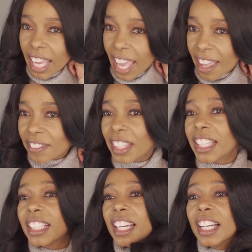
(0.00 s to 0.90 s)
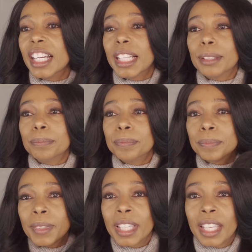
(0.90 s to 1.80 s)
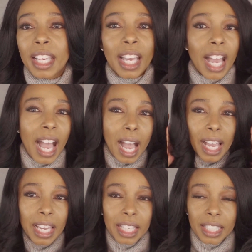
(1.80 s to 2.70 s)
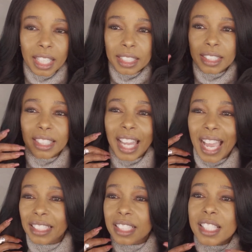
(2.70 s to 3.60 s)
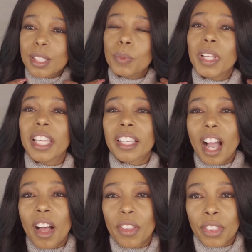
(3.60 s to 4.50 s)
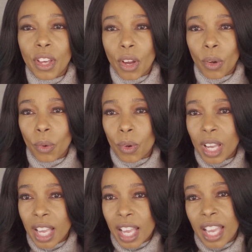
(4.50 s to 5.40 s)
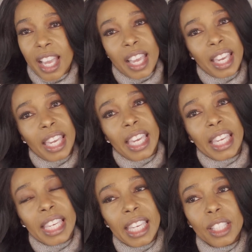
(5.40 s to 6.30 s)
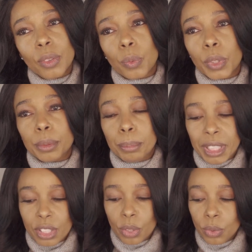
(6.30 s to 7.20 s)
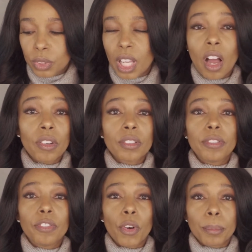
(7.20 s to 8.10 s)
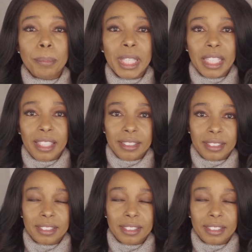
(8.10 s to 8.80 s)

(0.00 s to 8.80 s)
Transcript: have it. Um, I like this wig, although it would be too long for me